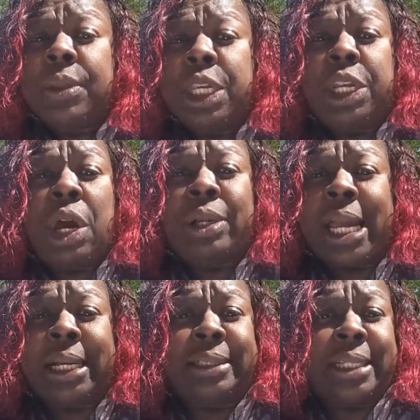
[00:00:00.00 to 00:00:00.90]

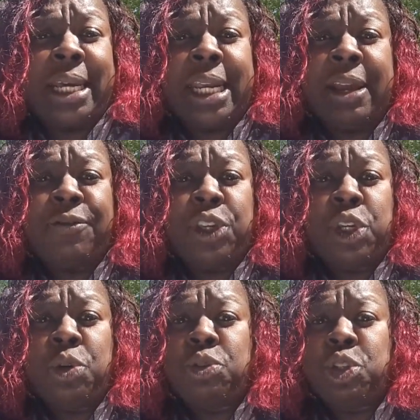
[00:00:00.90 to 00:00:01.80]
like I said, if
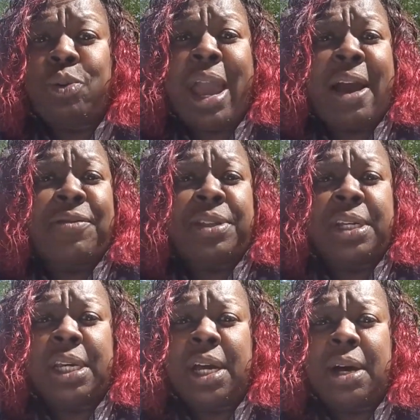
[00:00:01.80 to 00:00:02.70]
you do have
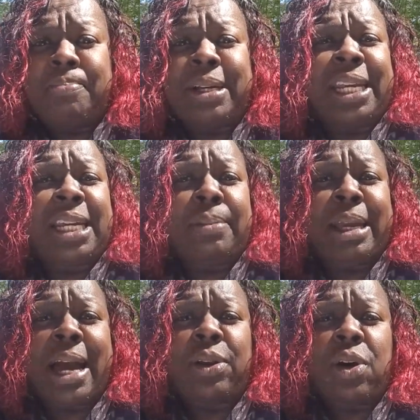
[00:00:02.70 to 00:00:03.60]
the money
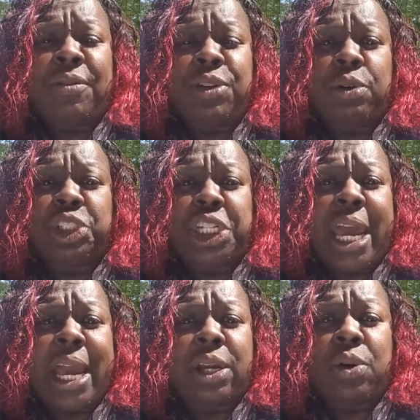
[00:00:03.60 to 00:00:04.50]
coming out of your
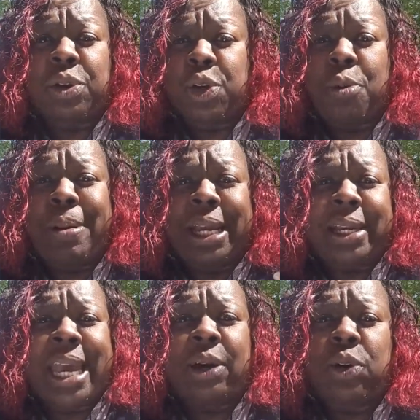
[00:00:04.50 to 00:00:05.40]
check or your bank
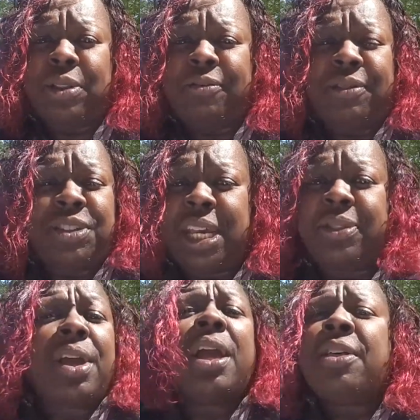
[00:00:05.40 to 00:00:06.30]
account on the 15th,